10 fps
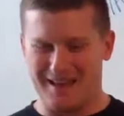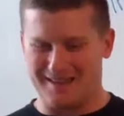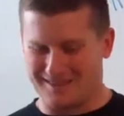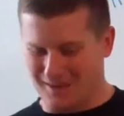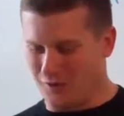
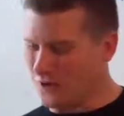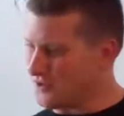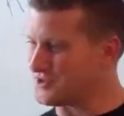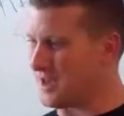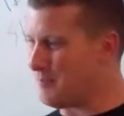It's a
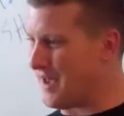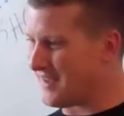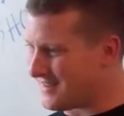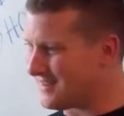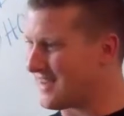little sub
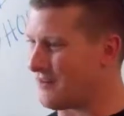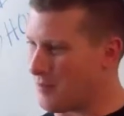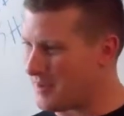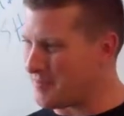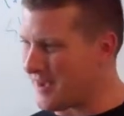base inside of
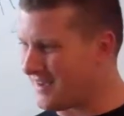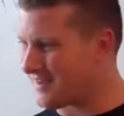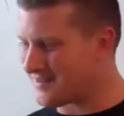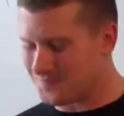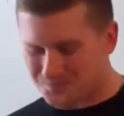a big
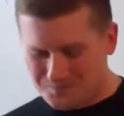base.